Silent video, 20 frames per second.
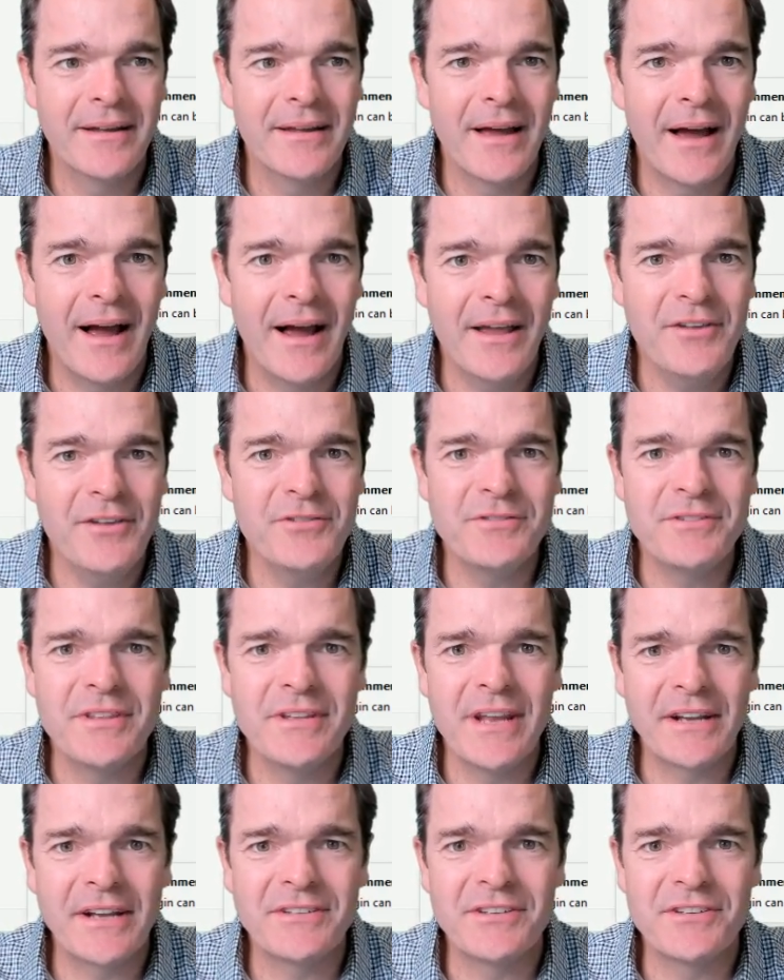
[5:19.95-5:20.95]
used the
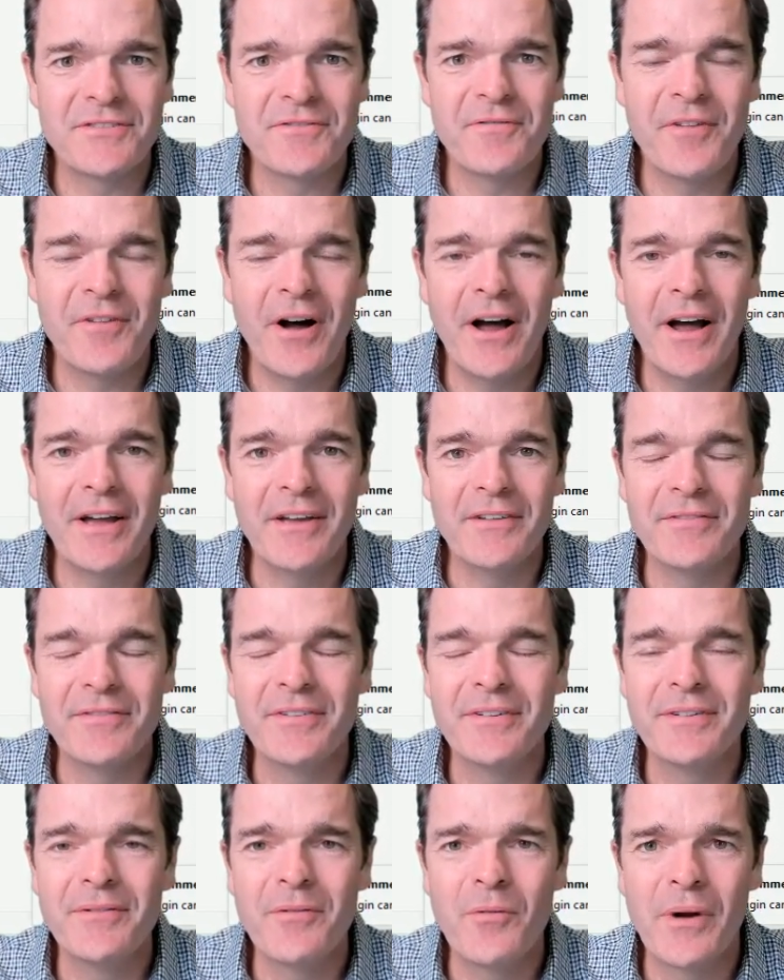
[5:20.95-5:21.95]
Nexus 5
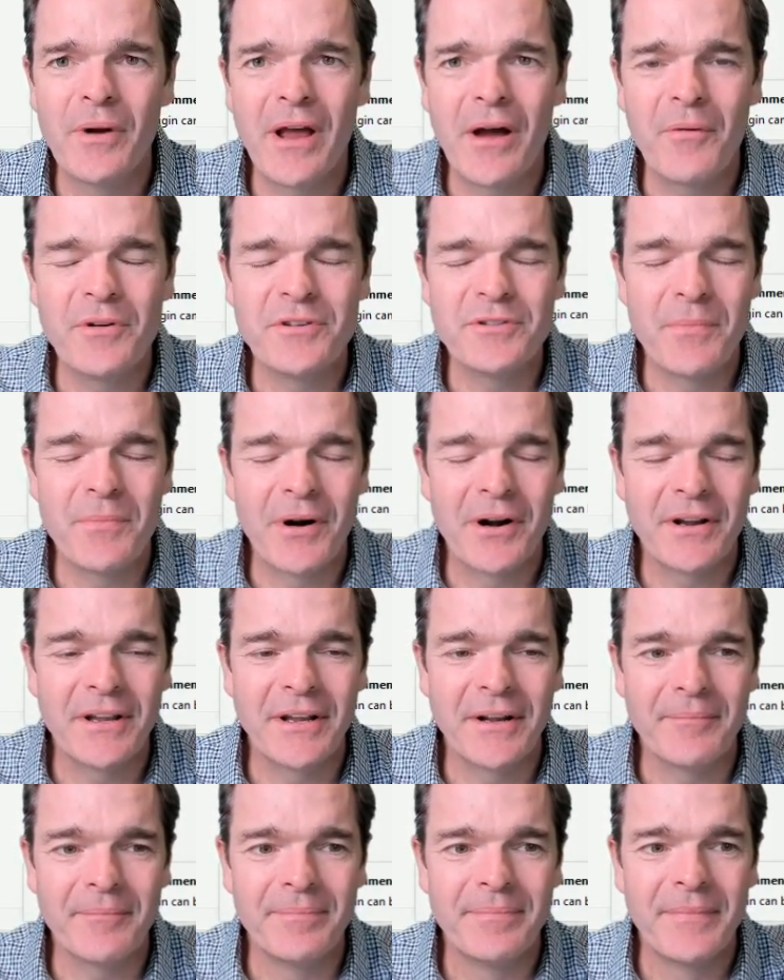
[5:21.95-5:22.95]
when I was
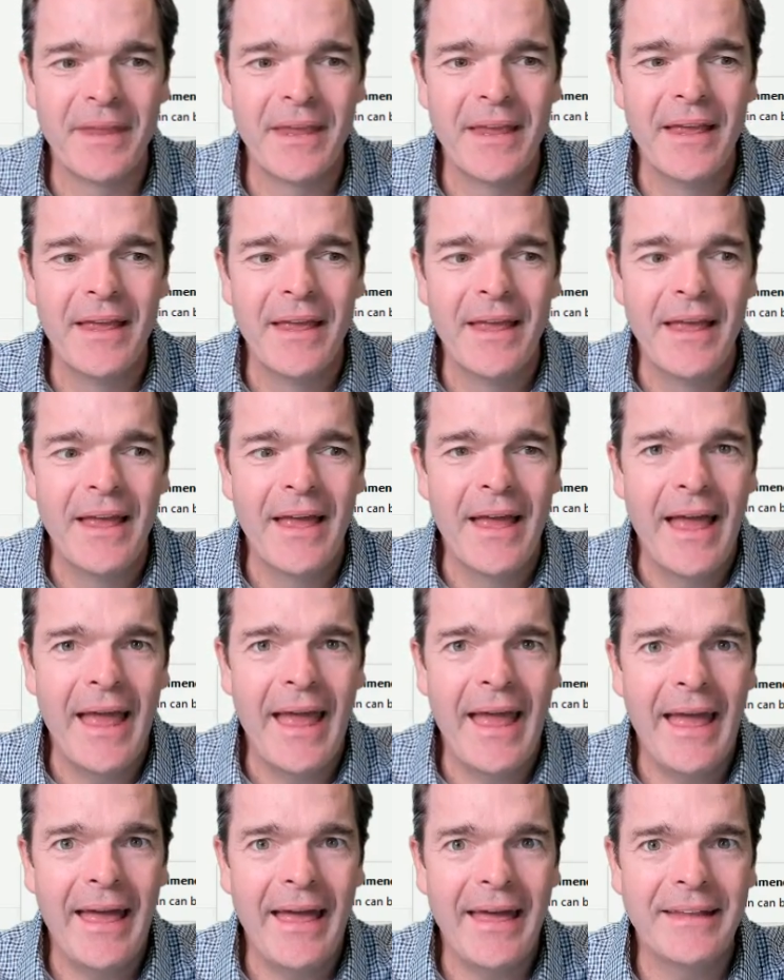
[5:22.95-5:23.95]
marking.
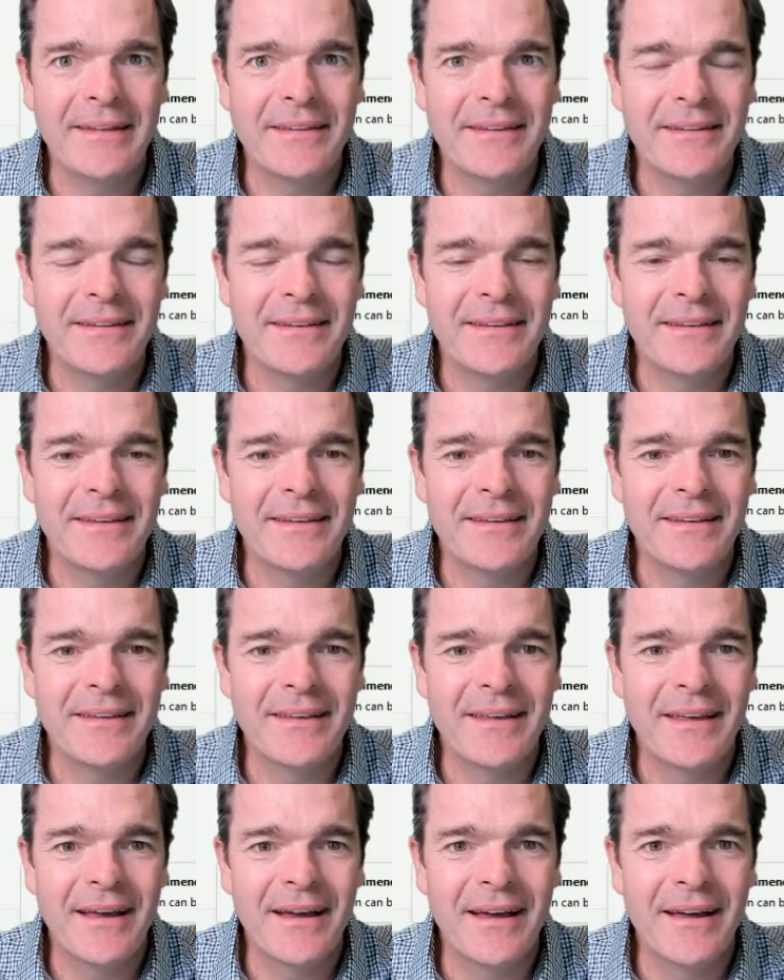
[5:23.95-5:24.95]
And
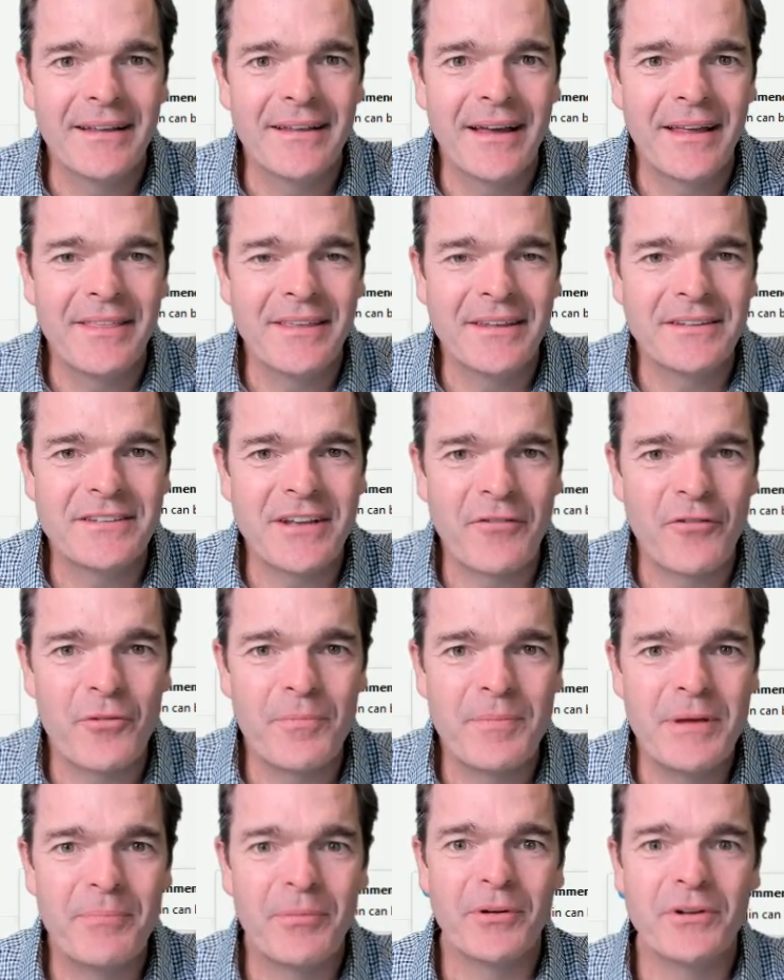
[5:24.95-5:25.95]
I think several
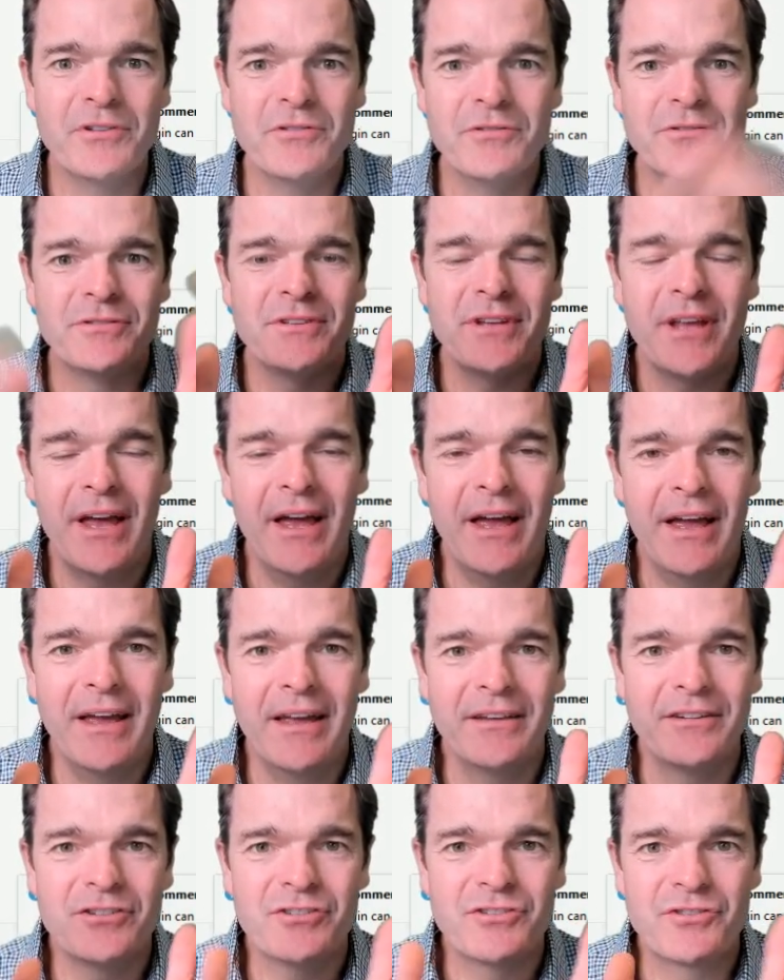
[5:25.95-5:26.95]
people used
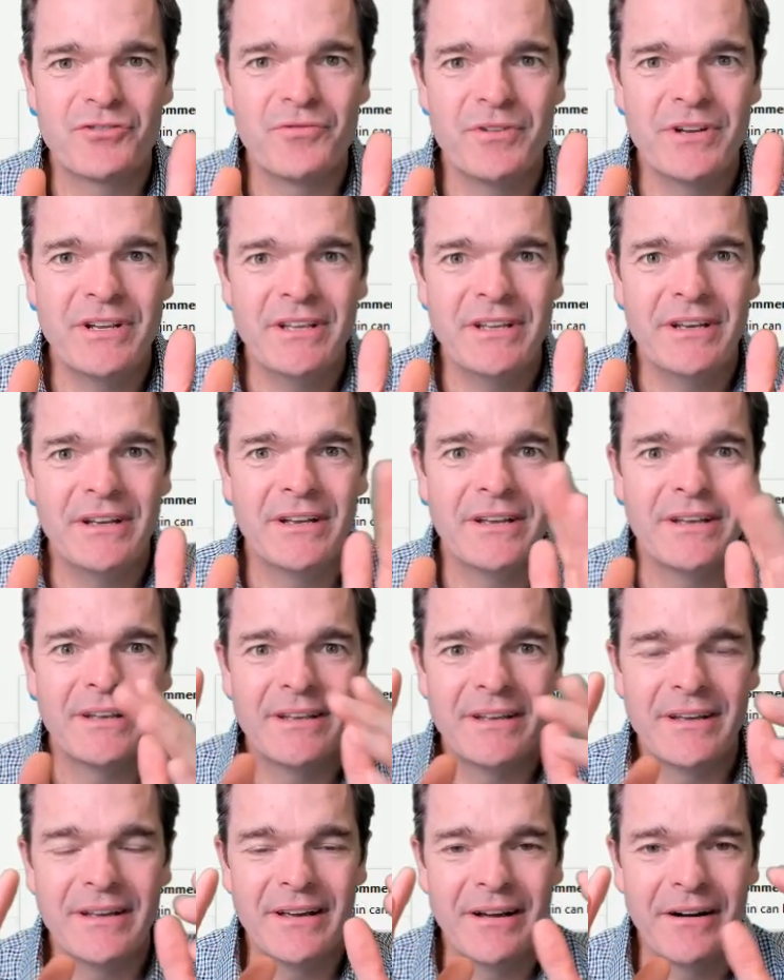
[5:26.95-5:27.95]
a screen
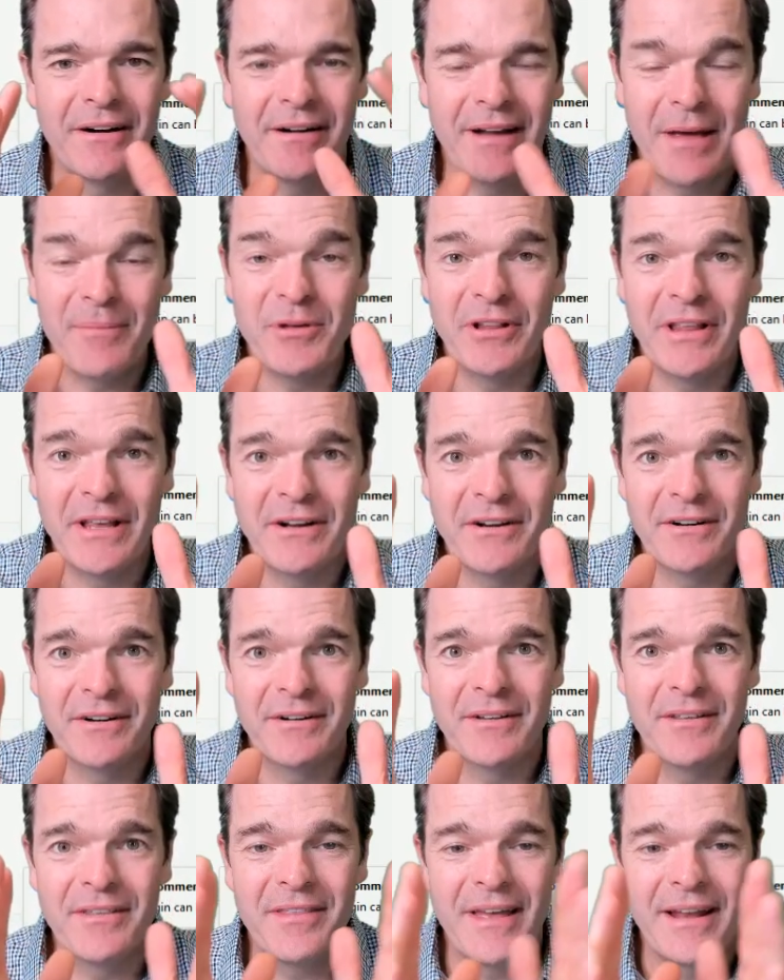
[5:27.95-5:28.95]
or an
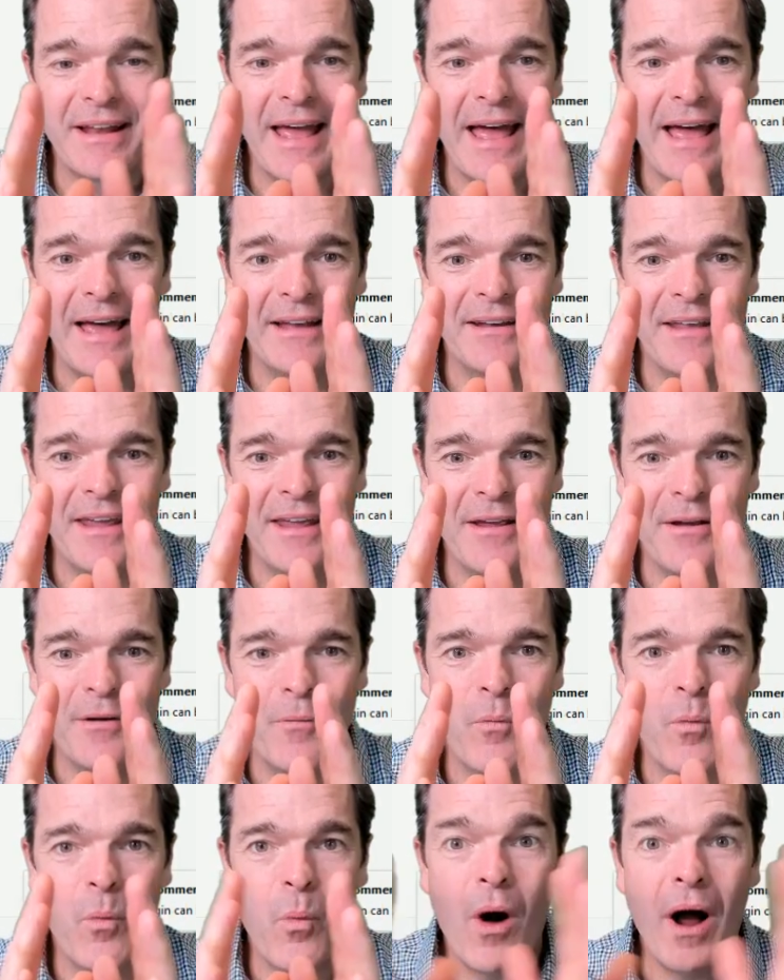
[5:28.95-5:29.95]
emulator that had a
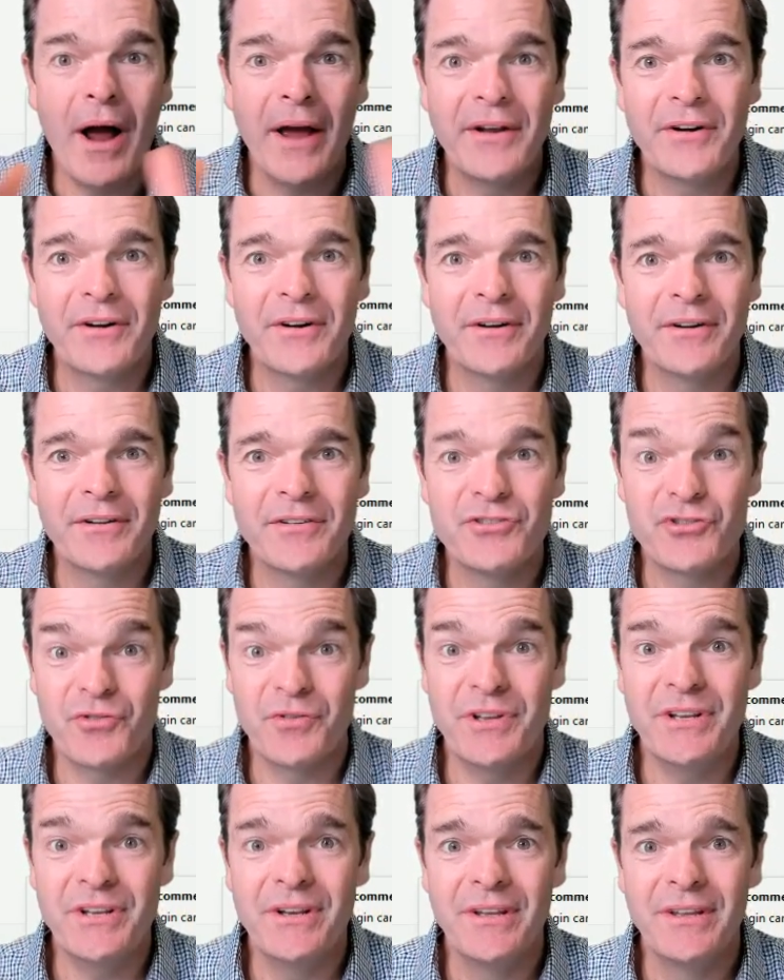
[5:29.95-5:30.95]
wider
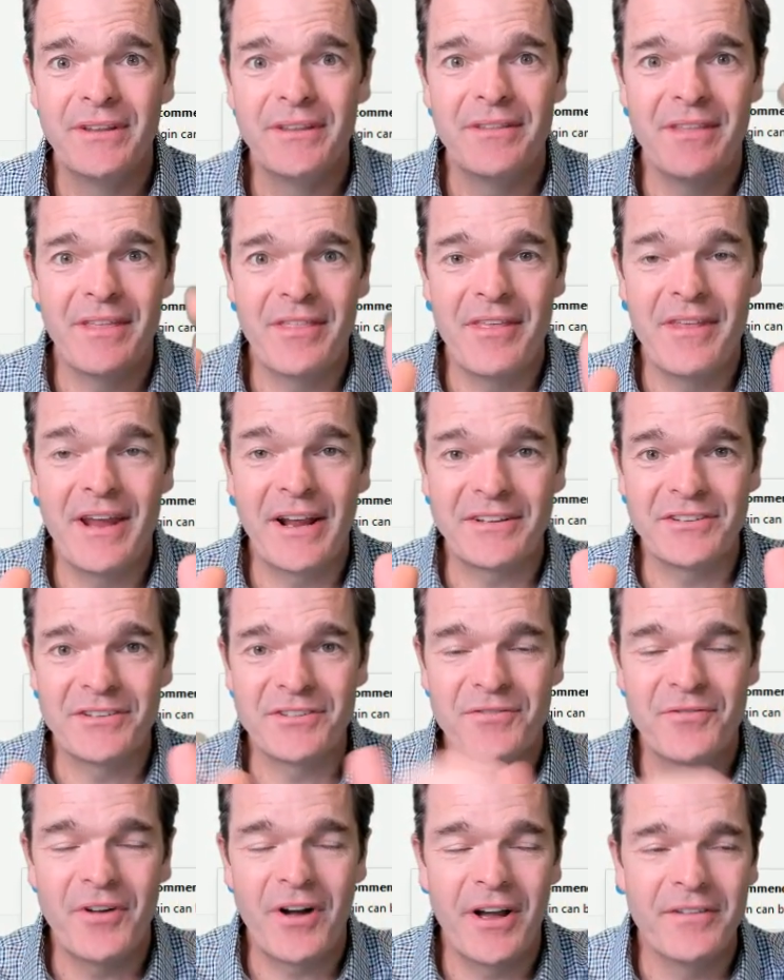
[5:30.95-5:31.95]
screen than the Nexus
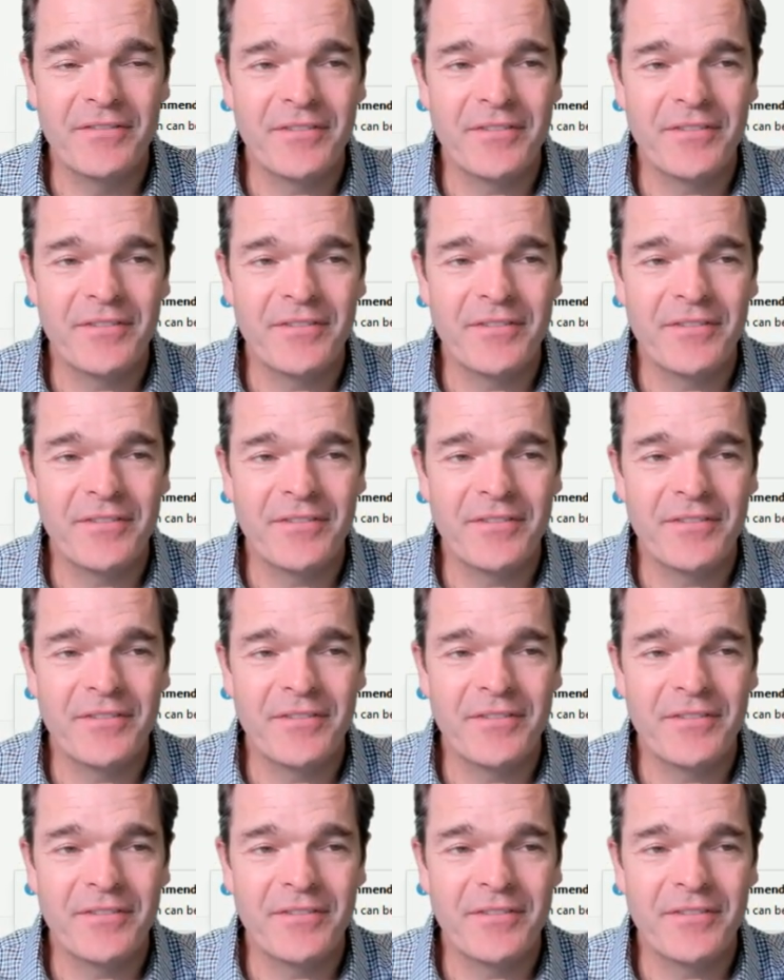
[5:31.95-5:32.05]
5.